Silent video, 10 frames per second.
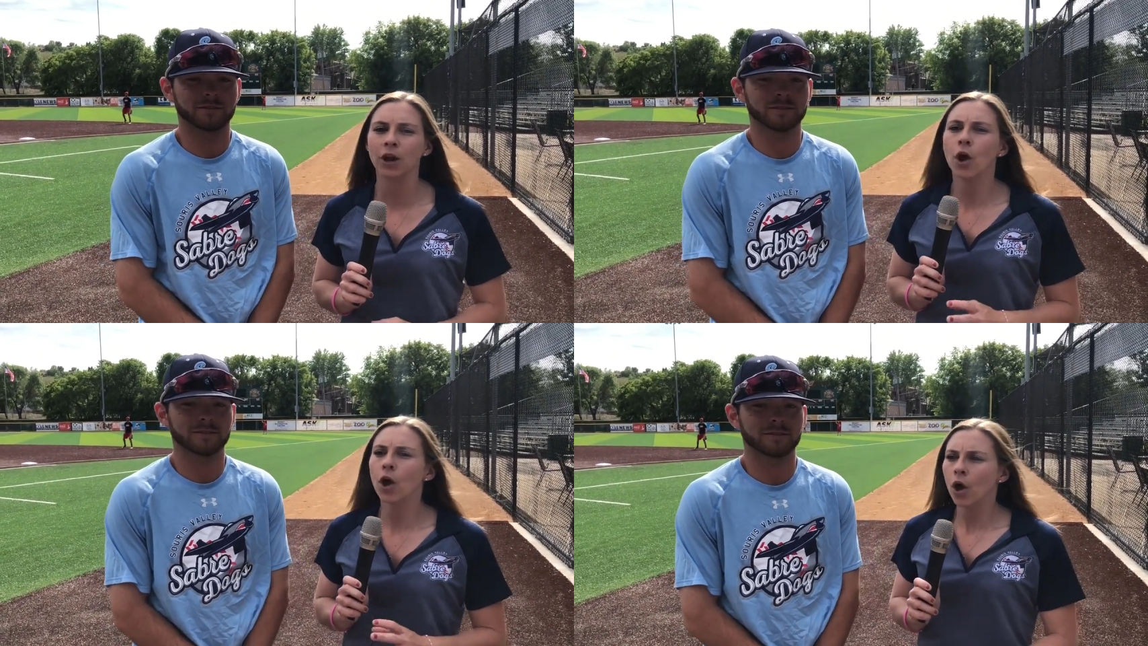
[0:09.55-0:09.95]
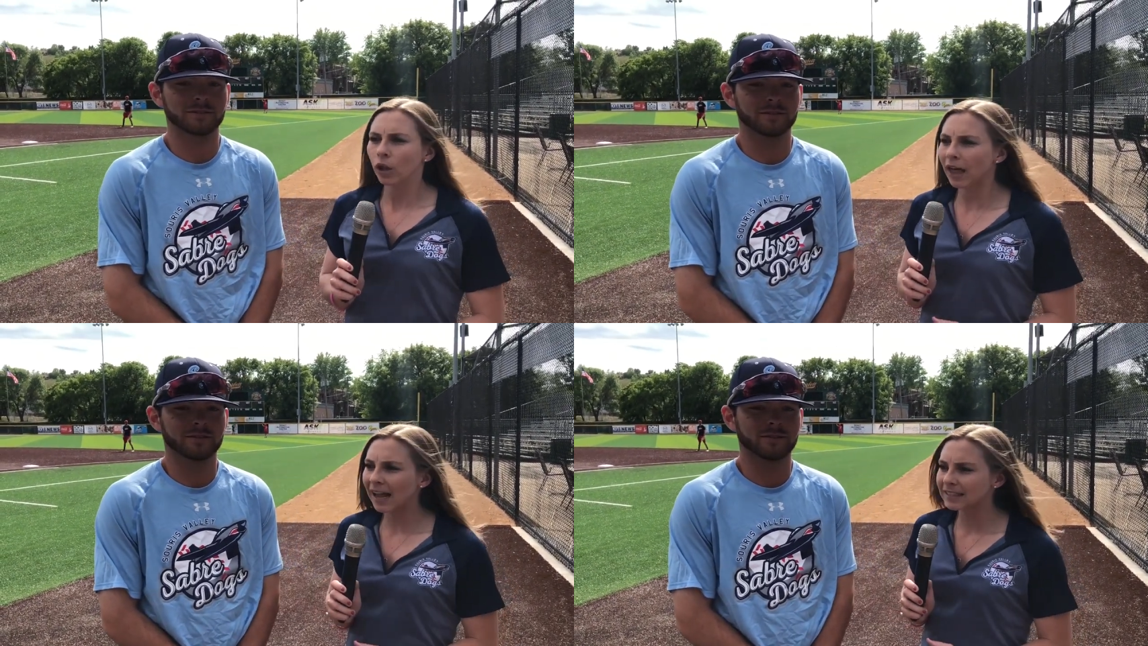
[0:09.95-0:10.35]
Speaker 1: And
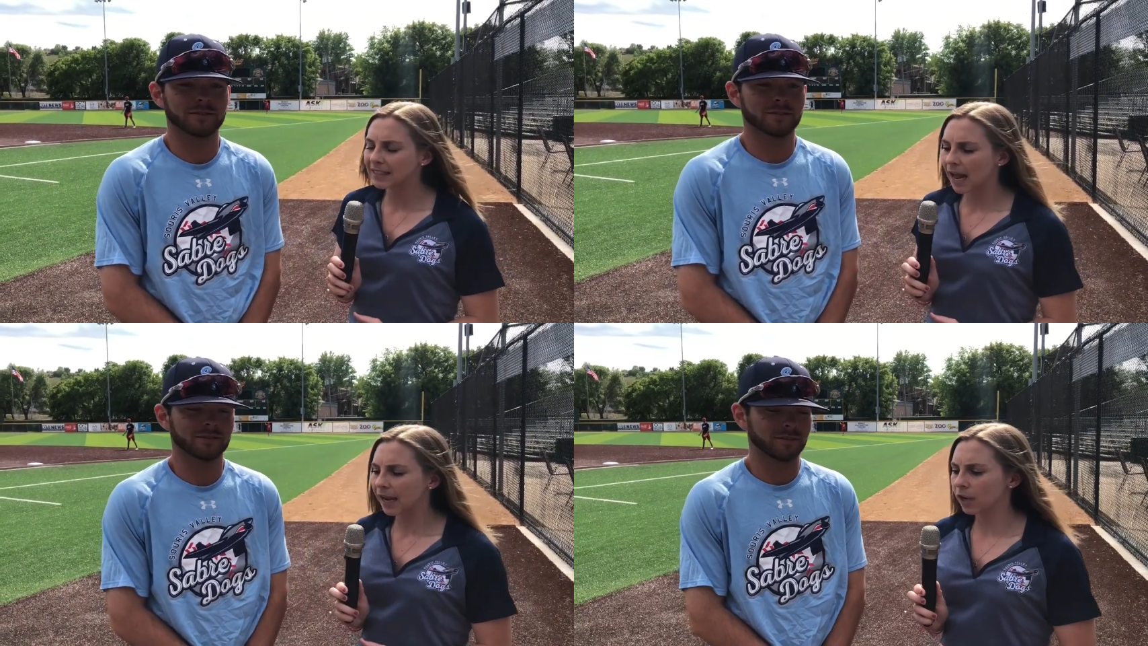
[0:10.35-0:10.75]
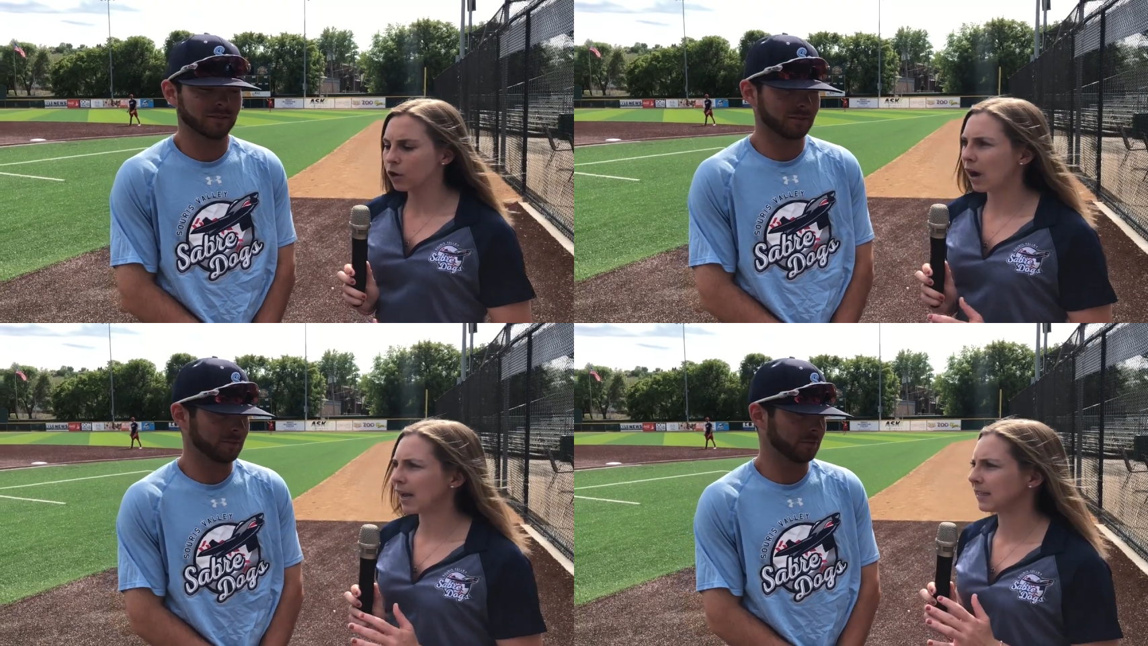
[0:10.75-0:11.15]
last night,
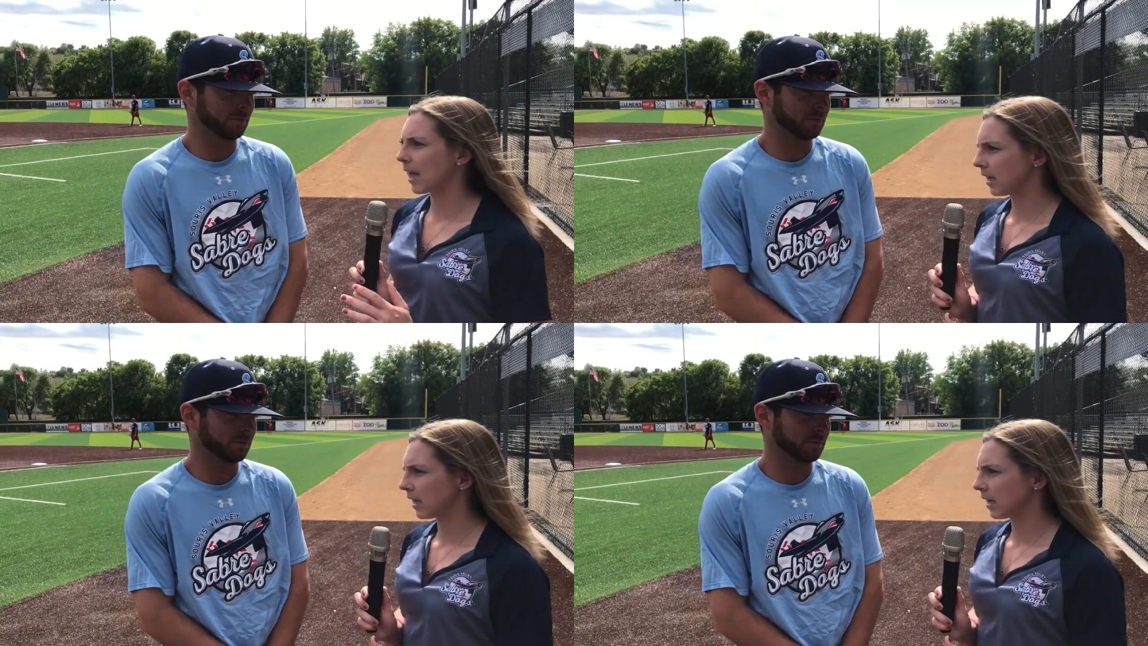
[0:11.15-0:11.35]
you guys